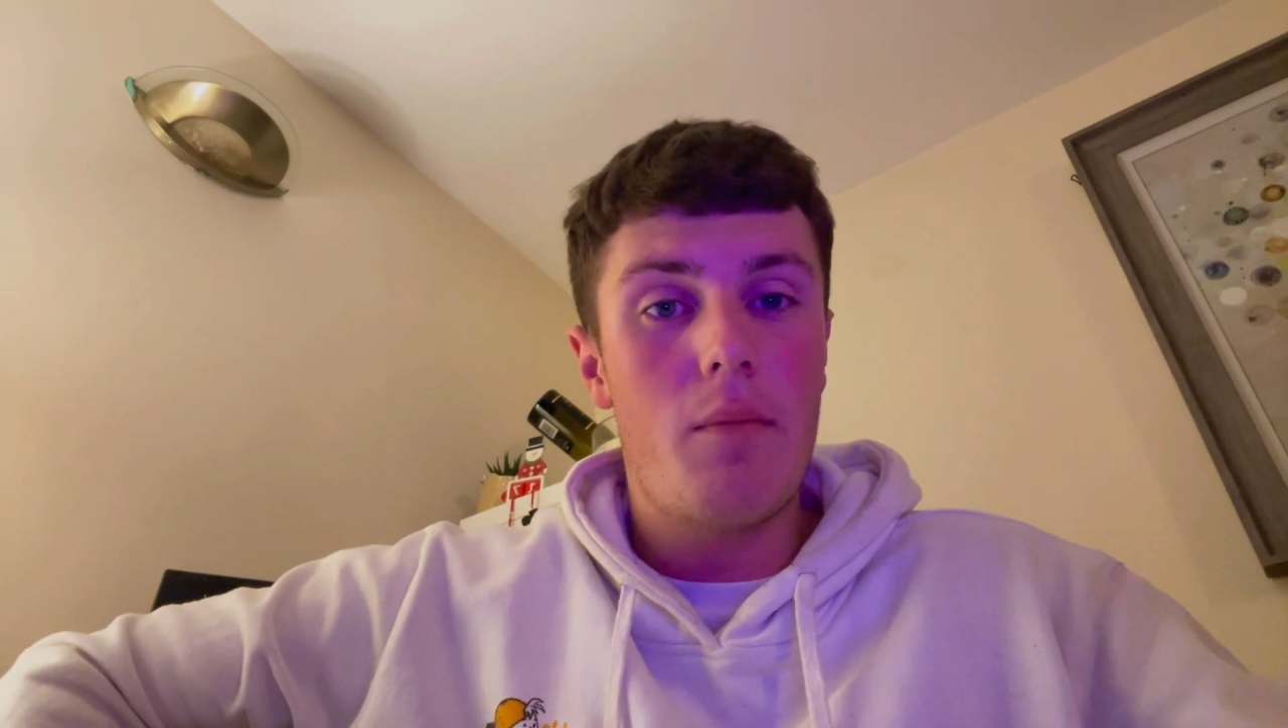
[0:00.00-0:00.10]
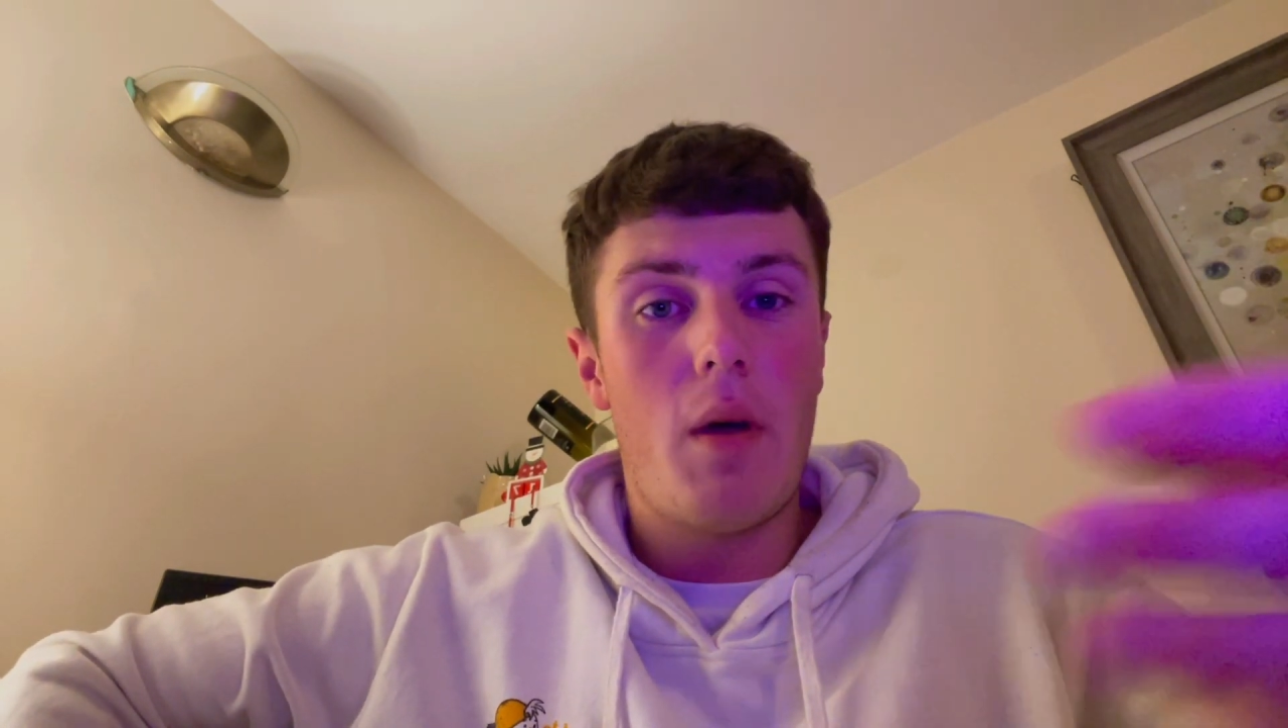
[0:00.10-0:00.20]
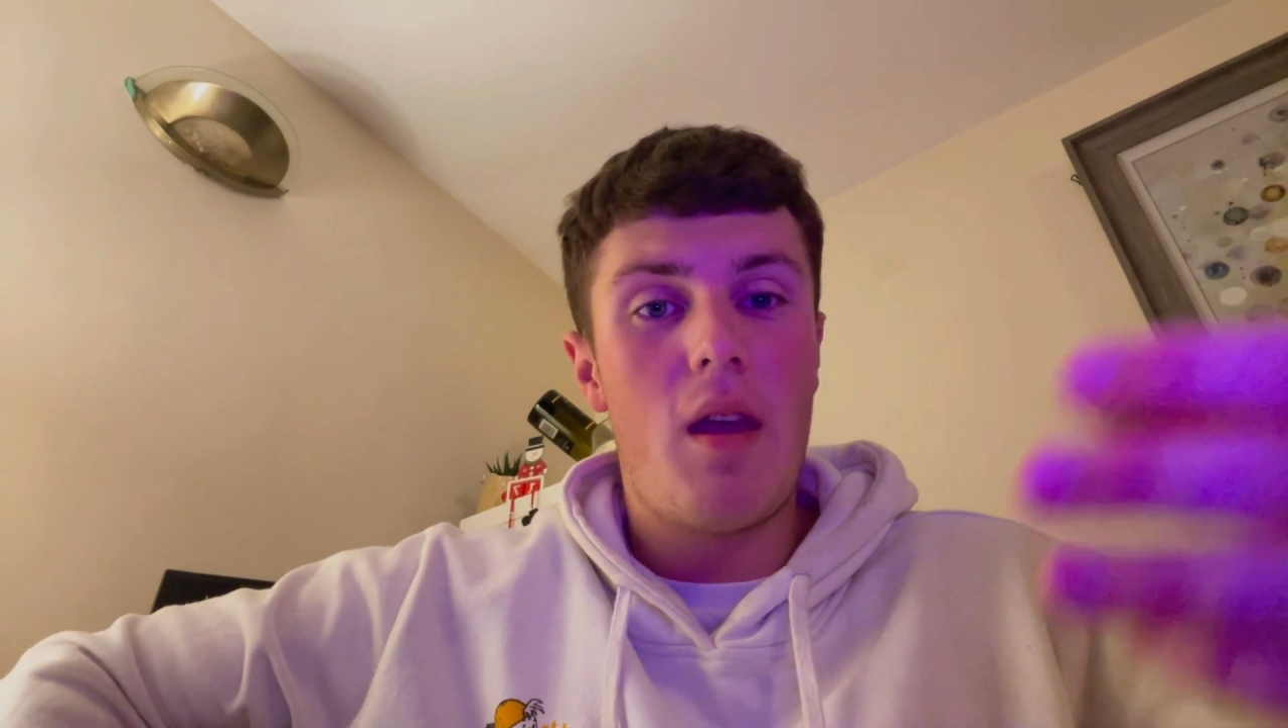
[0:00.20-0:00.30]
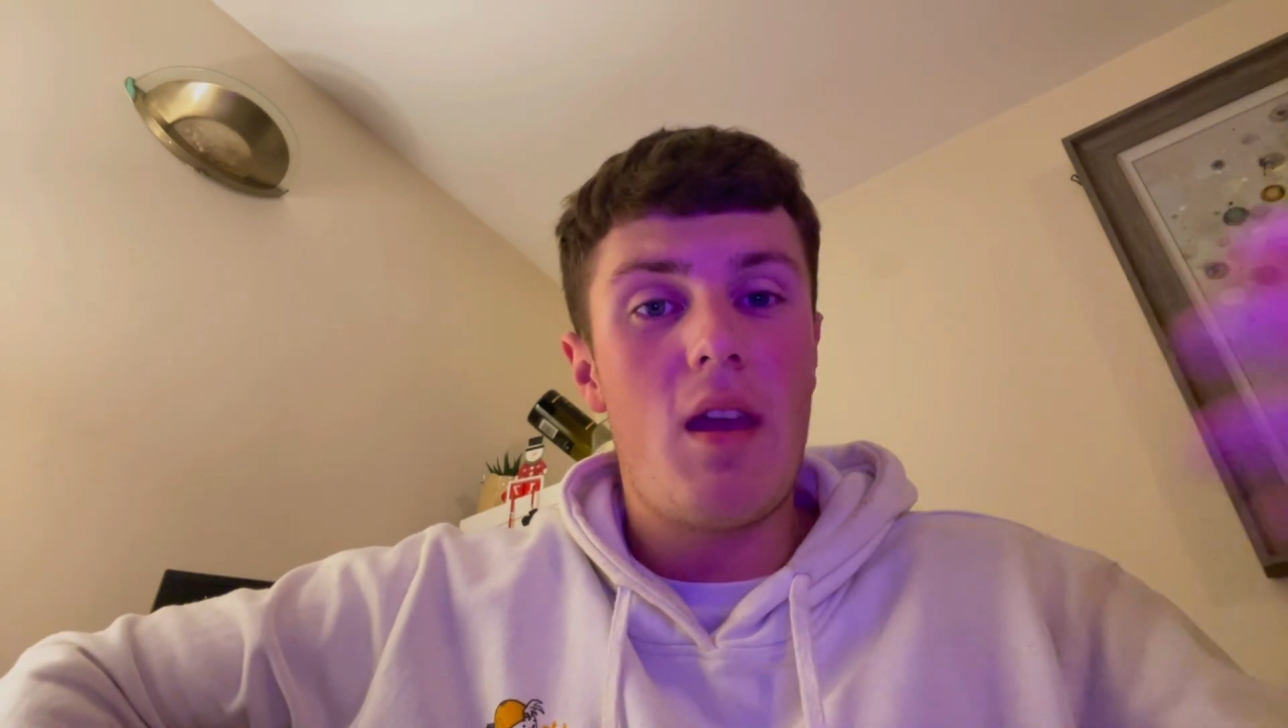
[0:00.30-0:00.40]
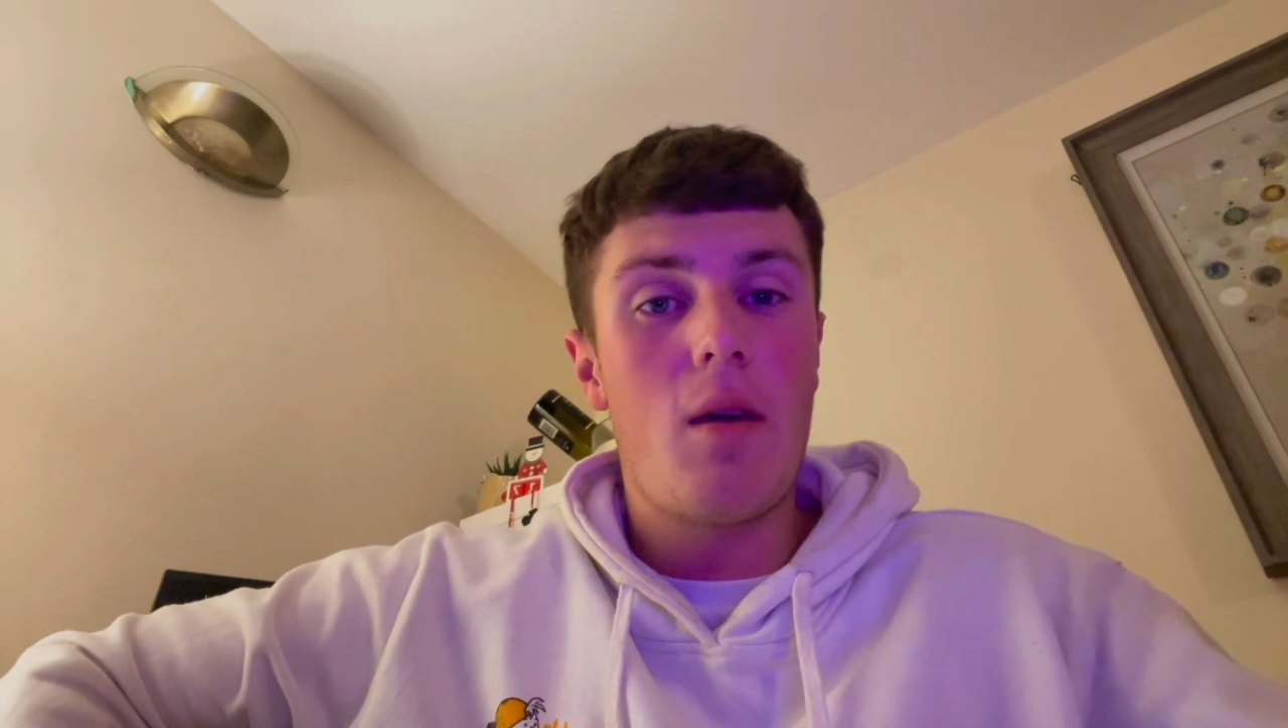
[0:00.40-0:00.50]

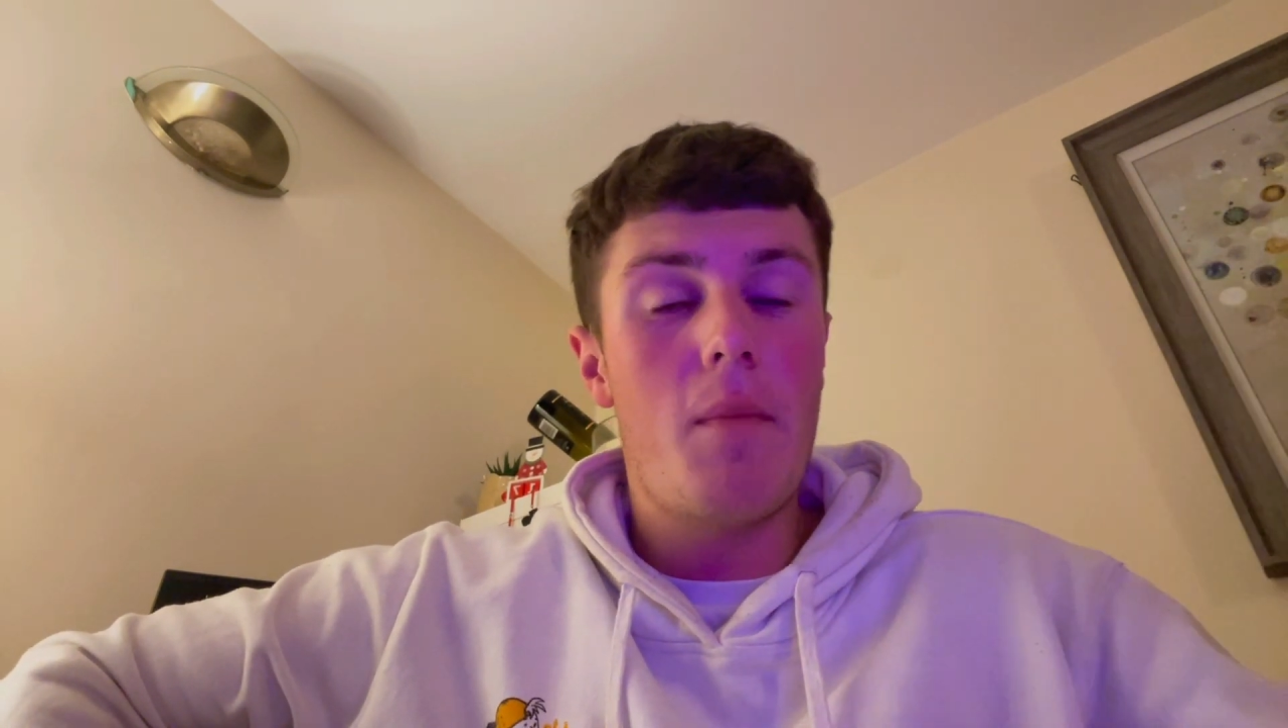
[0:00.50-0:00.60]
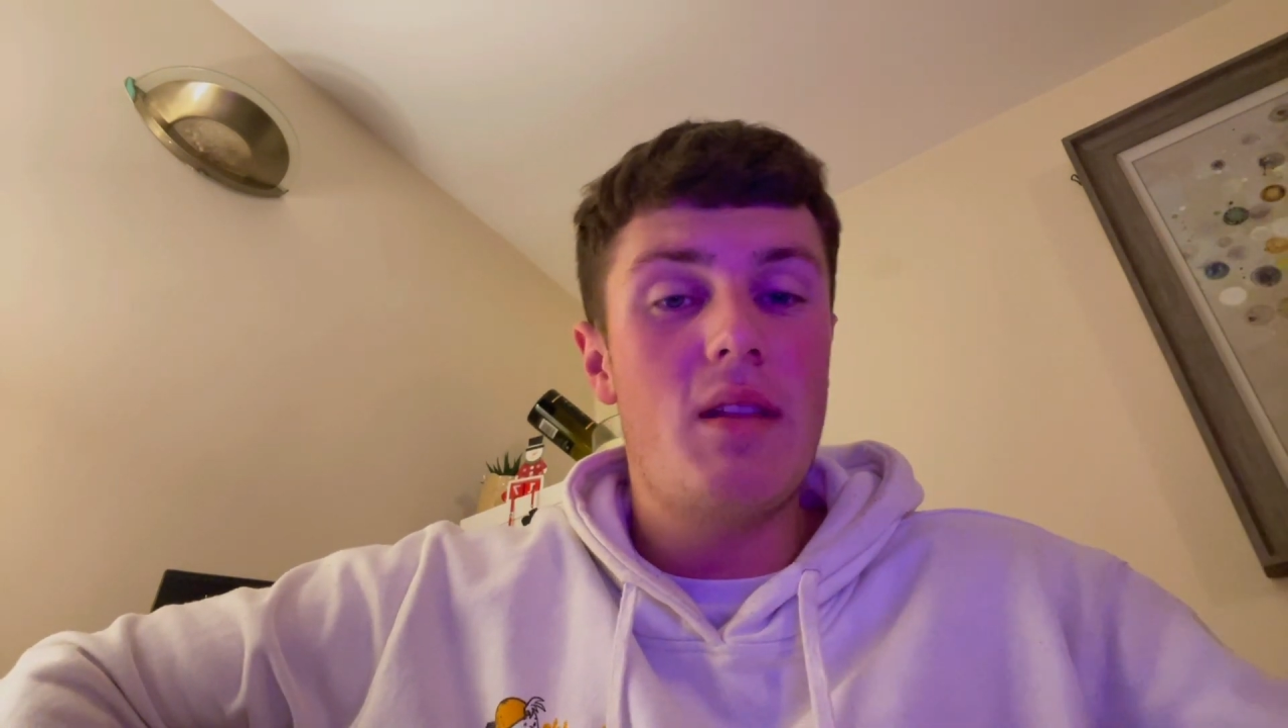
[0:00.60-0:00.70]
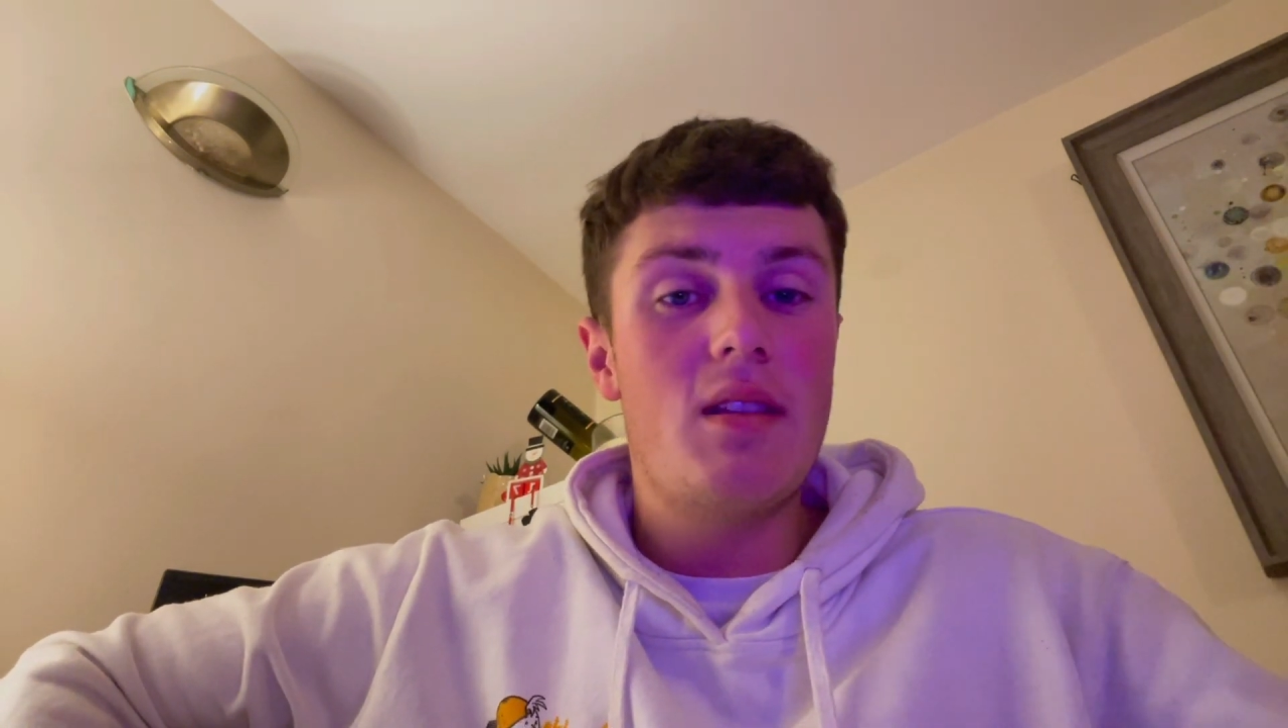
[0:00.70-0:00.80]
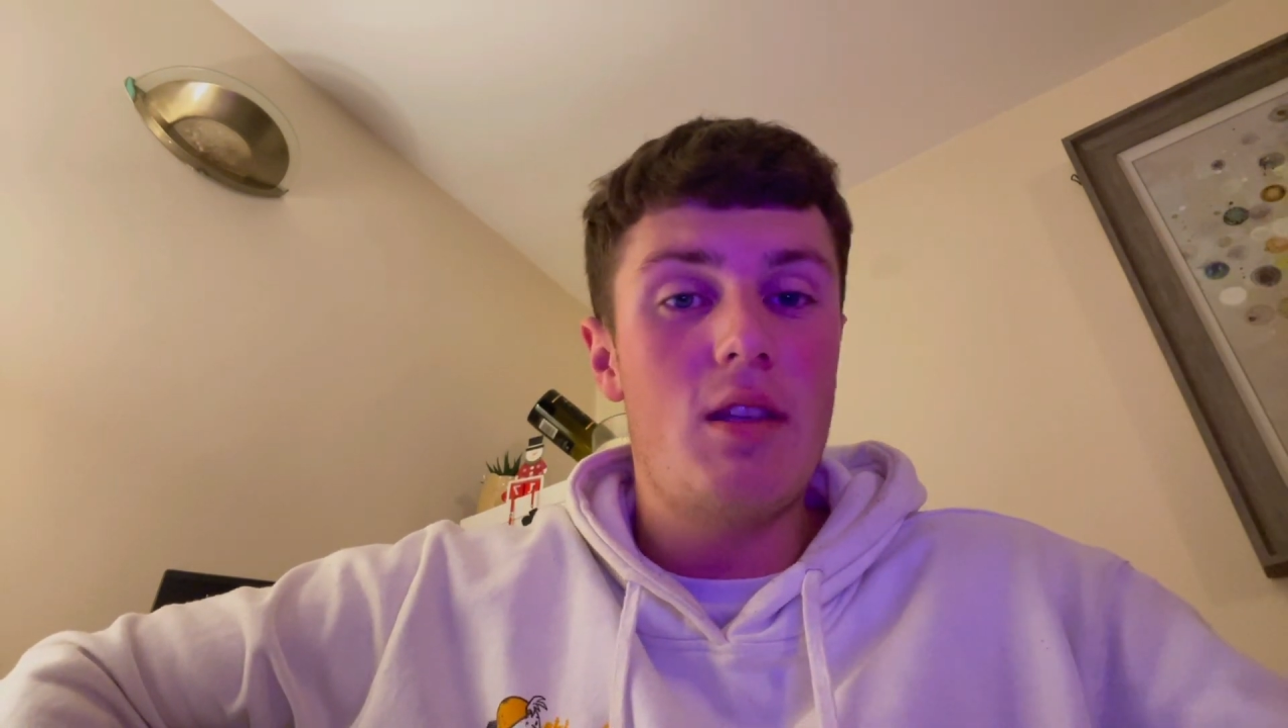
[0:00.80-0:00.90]
but he committed